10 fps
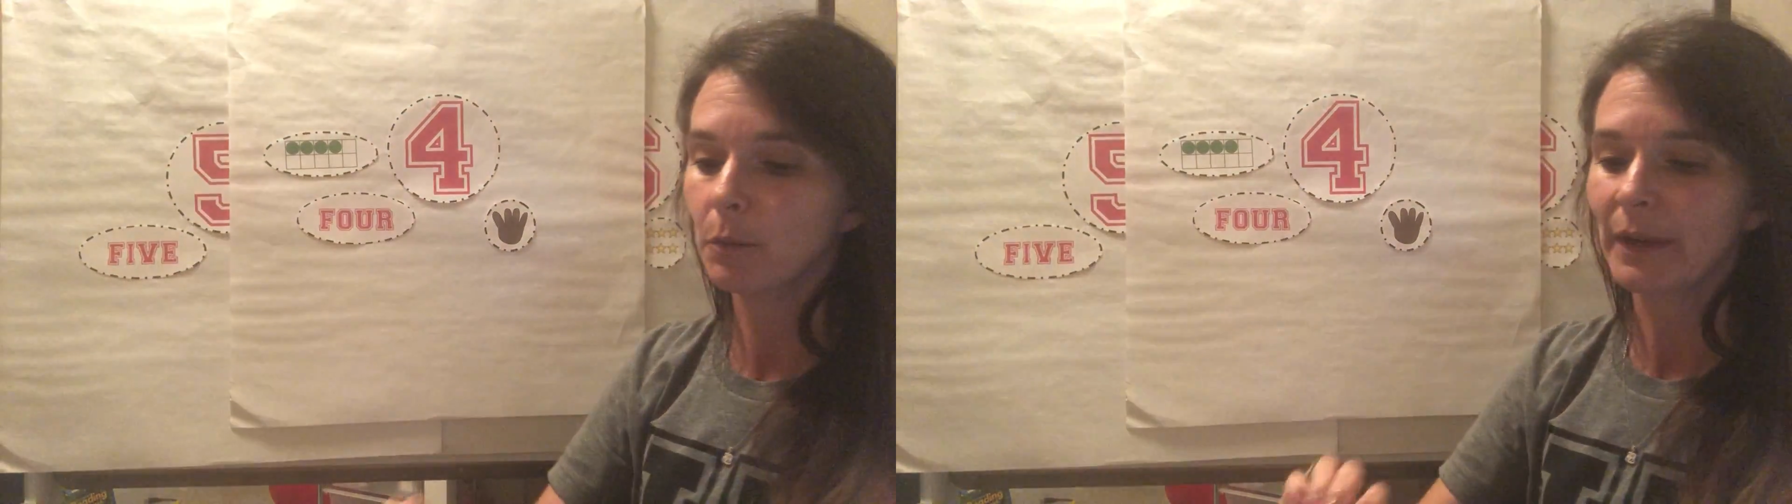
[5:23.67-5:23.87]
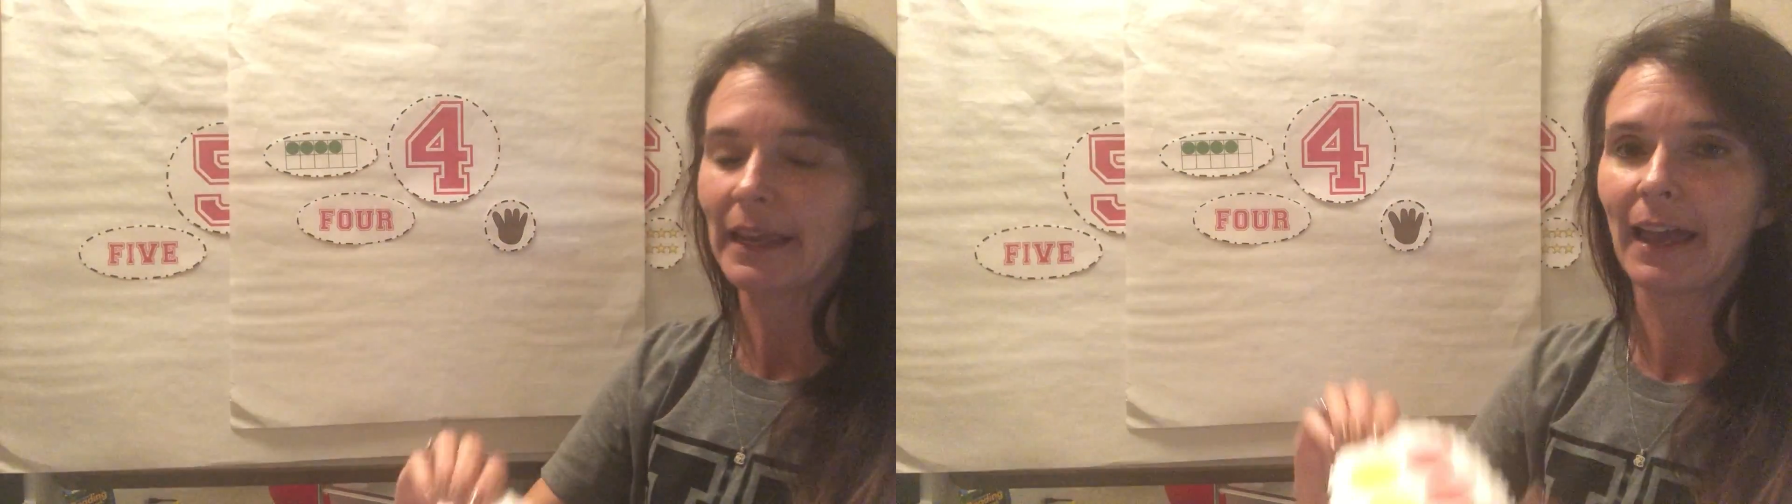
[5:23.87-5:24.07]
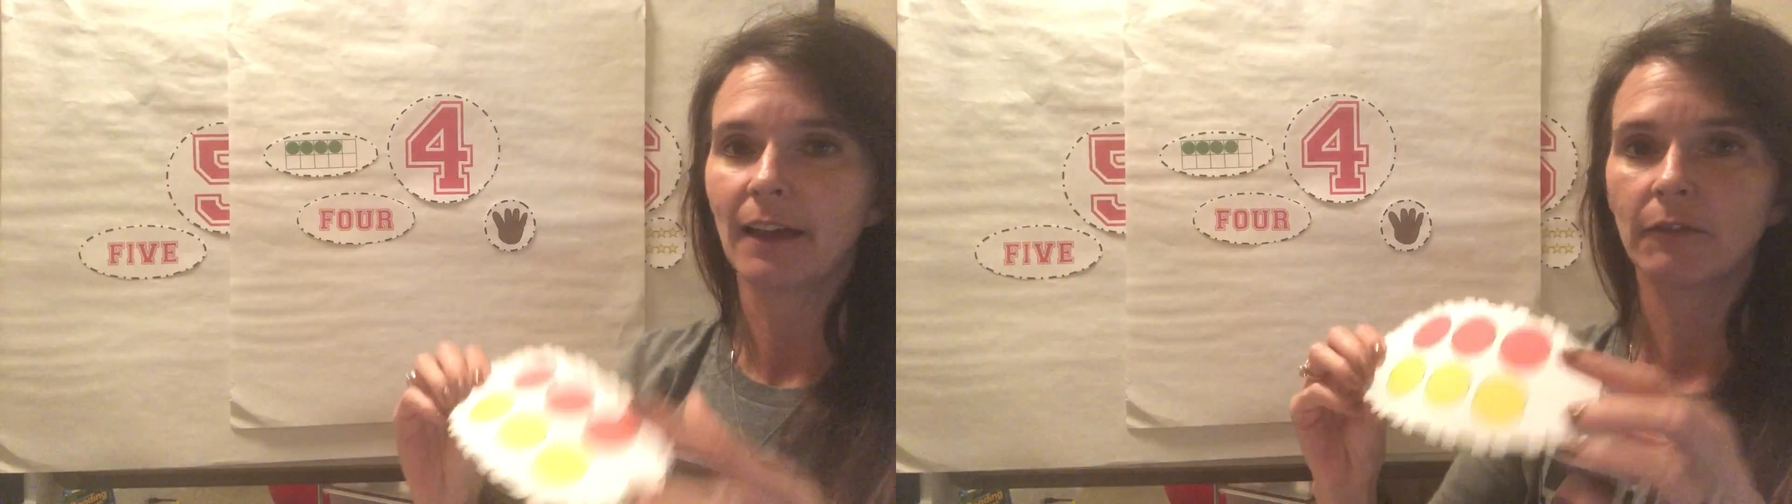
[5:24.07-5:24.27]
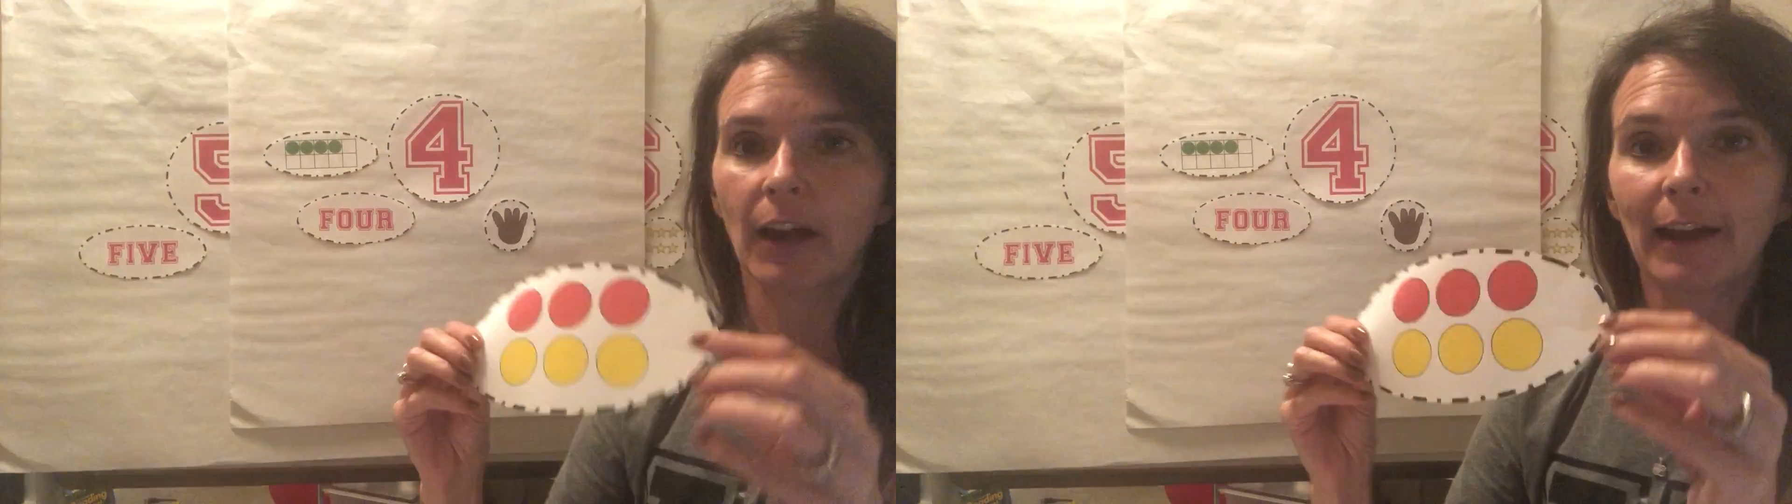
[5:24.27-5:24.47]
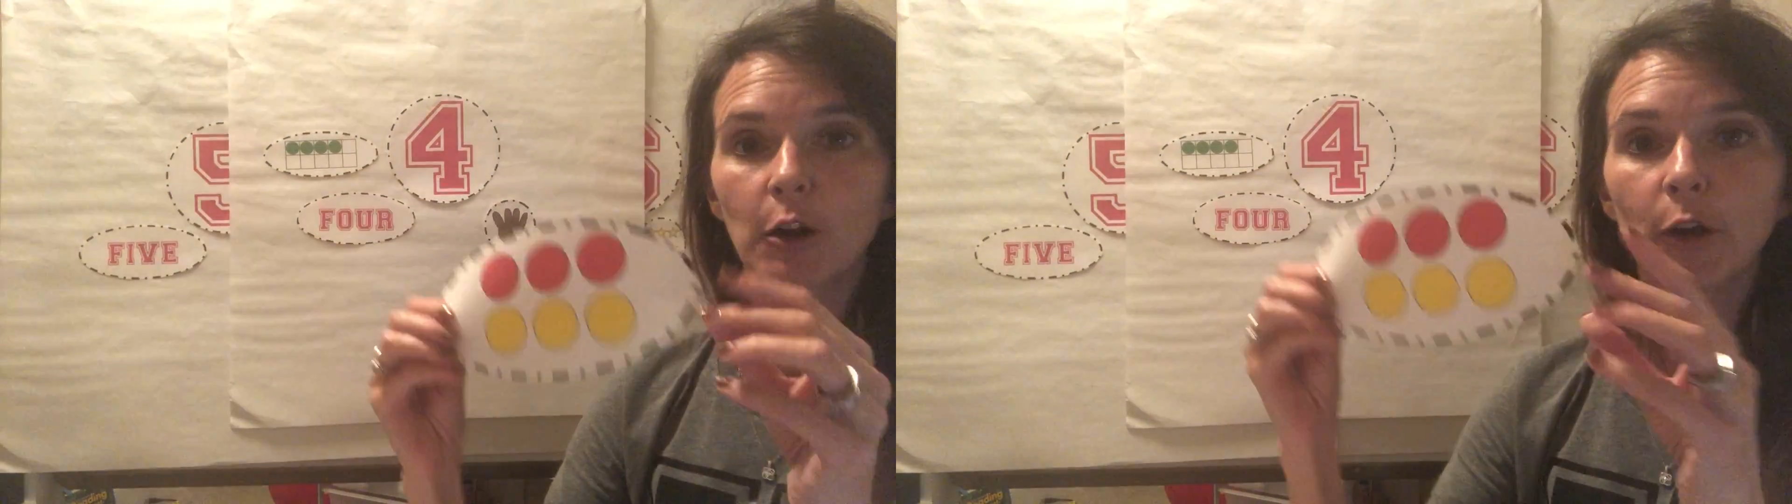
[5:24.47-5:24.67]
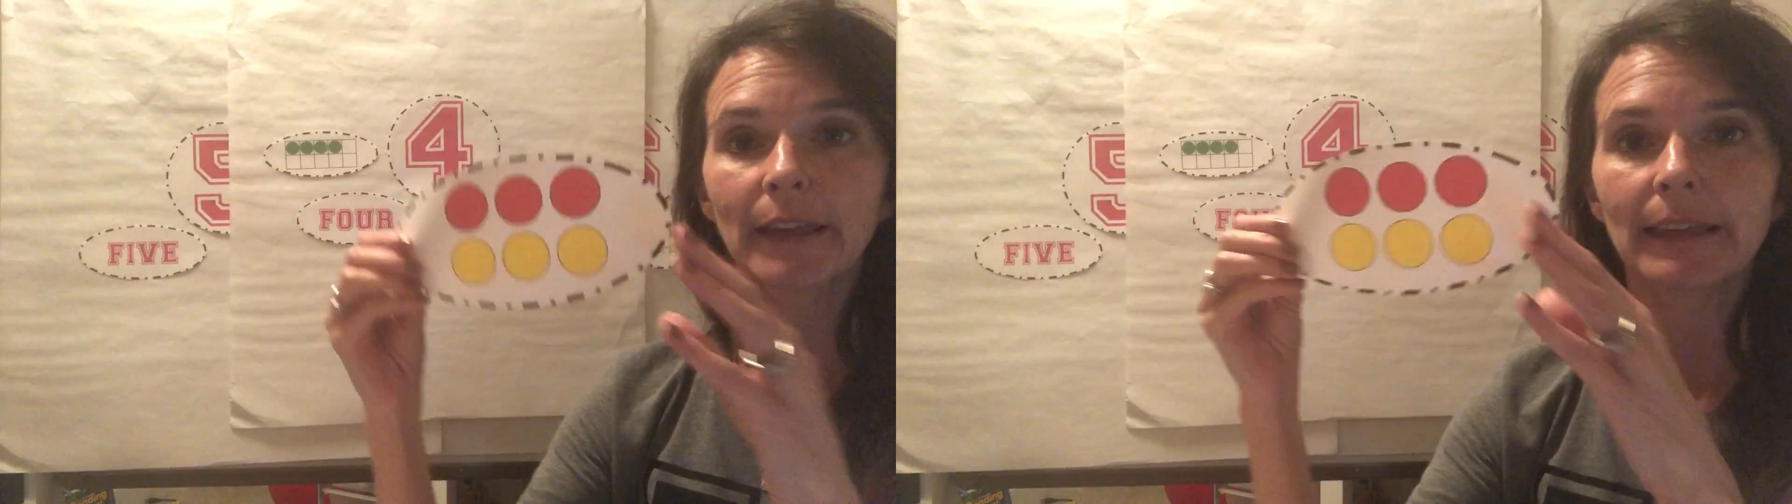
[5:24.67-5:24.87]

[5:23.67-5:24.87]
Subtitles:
we have our